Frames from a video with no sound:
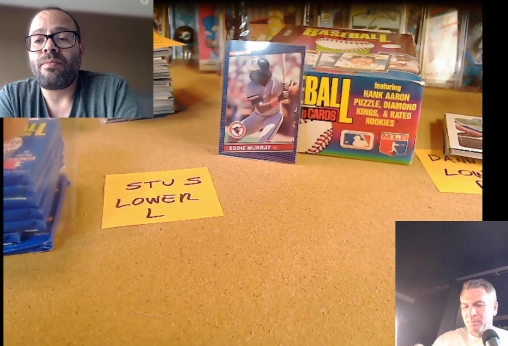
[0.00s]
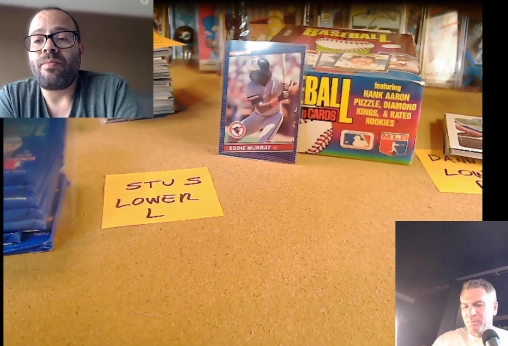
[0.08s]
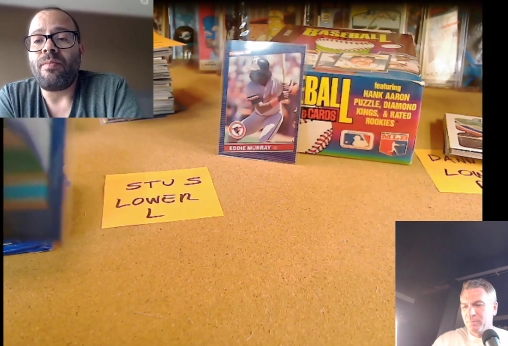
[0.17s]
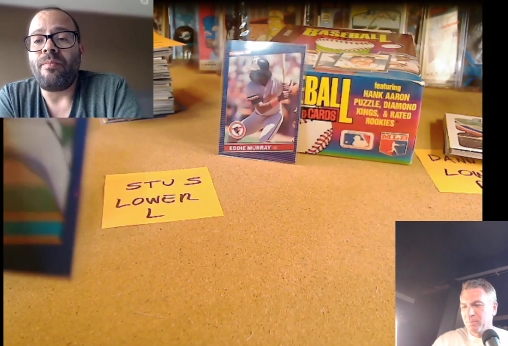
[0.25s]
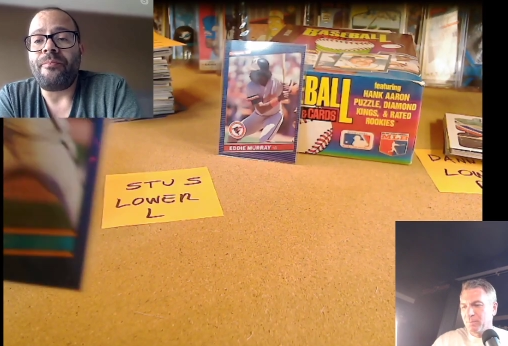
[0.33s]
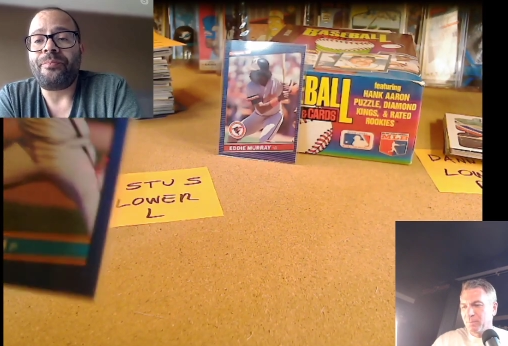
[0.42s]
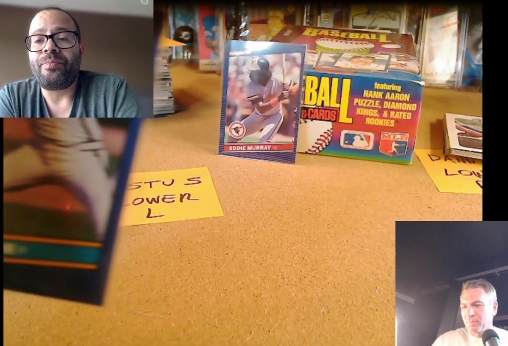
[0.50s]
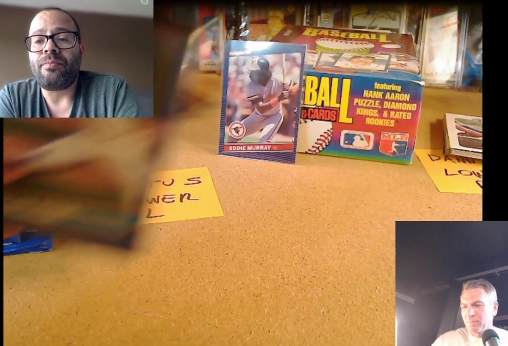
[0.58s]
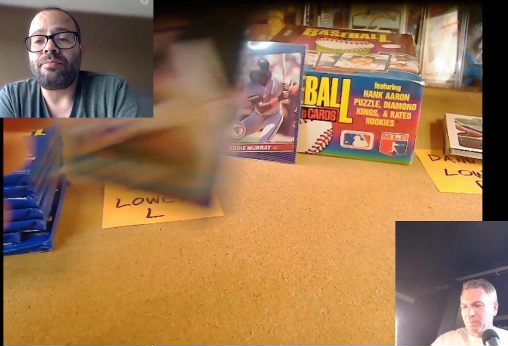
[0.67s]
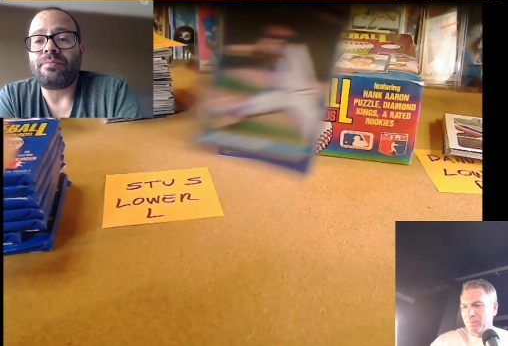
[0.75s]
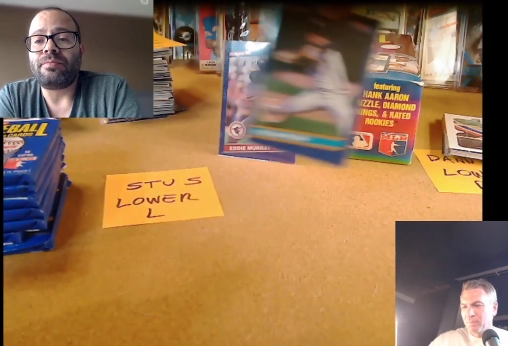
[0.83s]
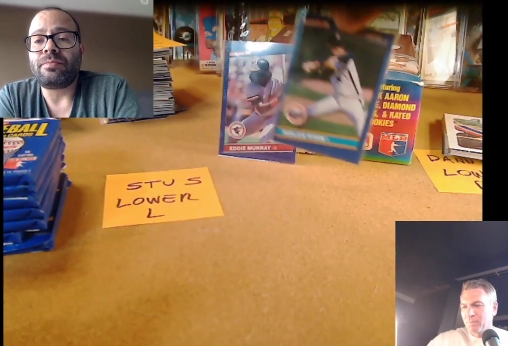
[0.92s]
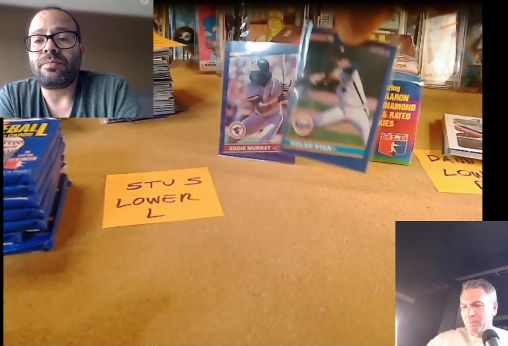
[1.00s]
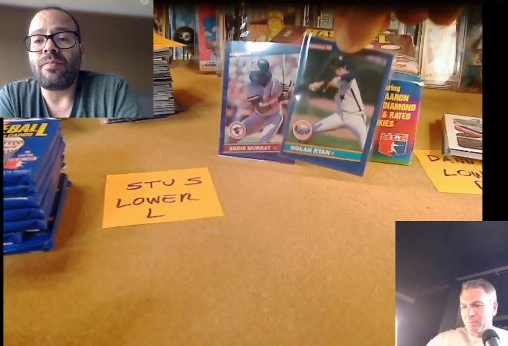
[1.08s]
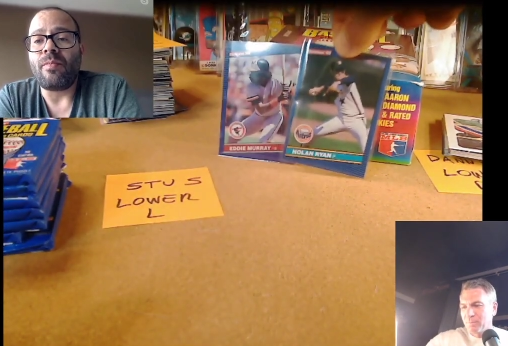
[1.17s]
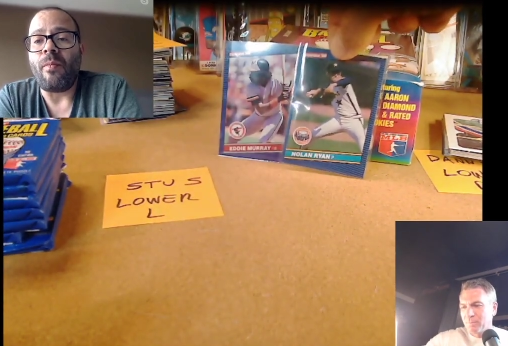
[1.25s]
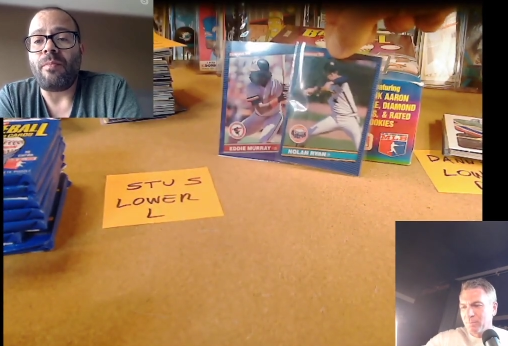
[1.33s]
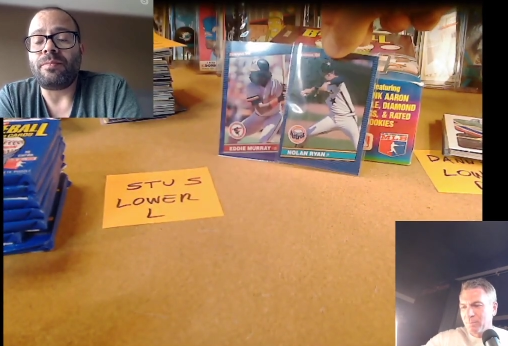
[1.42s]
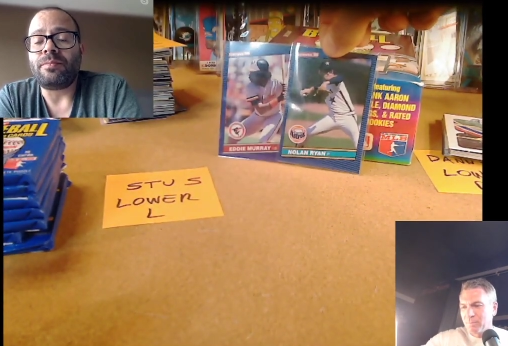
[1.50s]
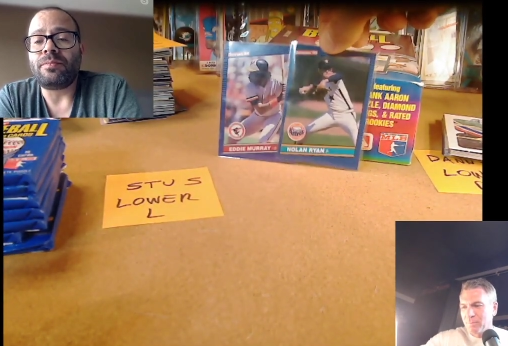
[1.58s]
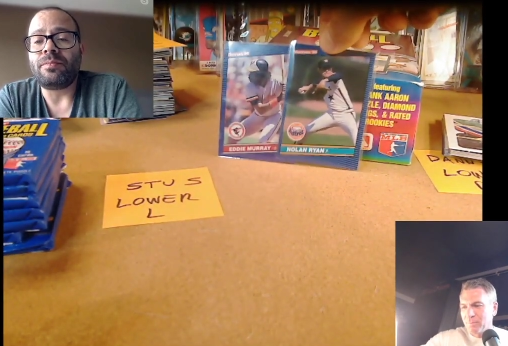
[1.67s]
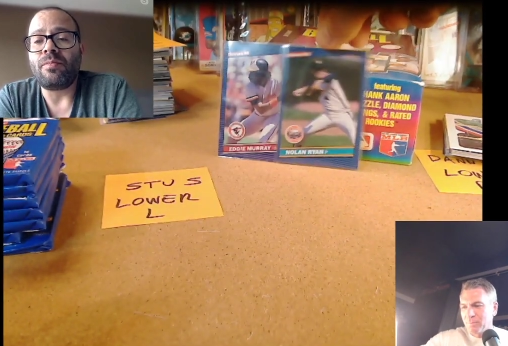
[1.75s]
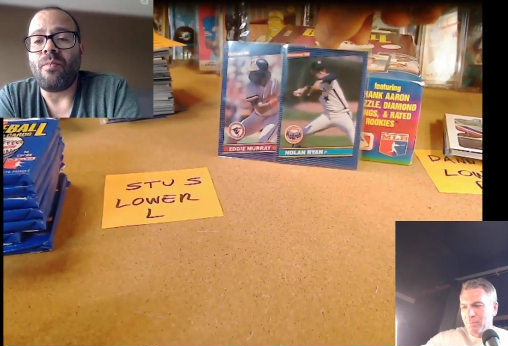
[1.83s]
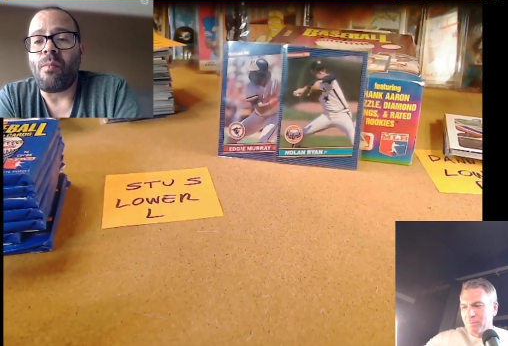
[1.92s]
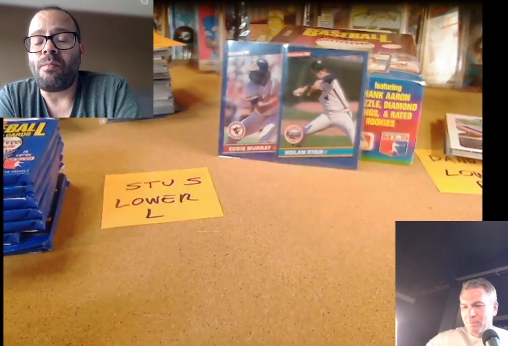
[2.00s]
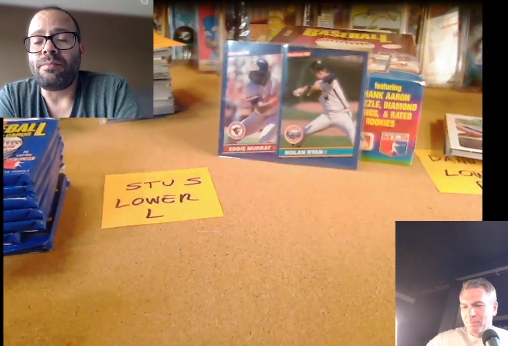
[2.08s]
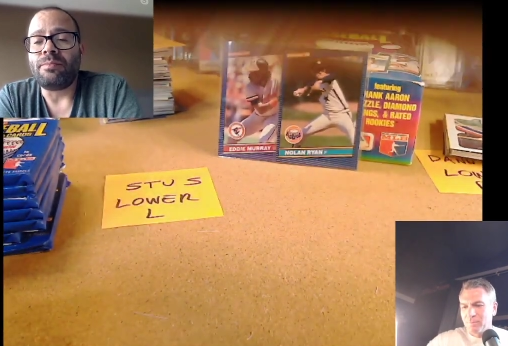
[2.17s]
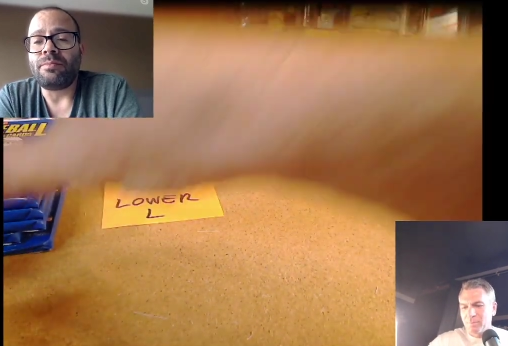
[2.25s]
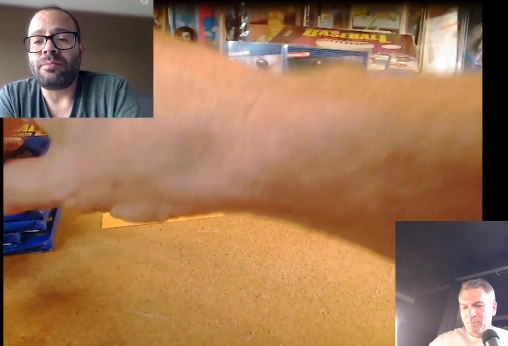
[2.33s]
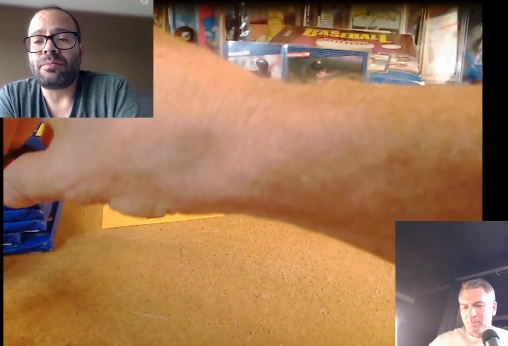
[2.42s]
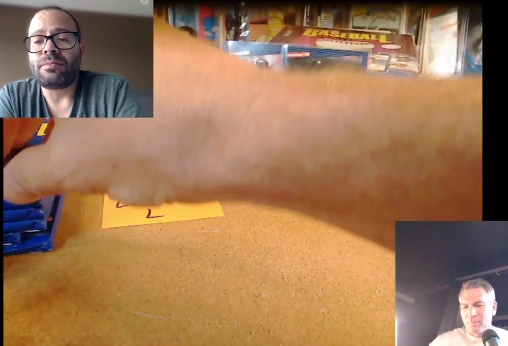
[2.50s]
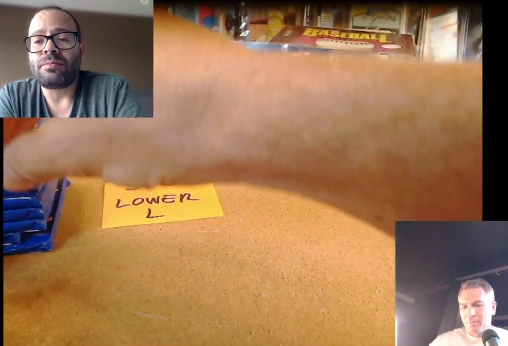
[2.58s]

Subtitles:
Nothing is said.